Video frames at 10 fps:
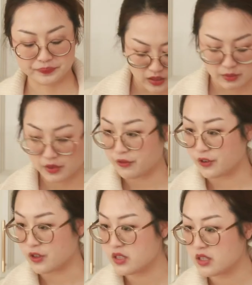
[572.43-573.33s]
Got my
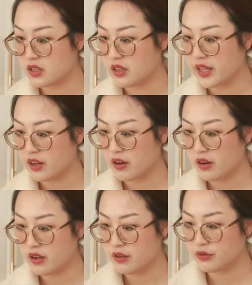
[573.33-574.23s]
first layer
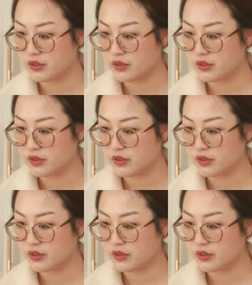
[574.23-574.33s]
of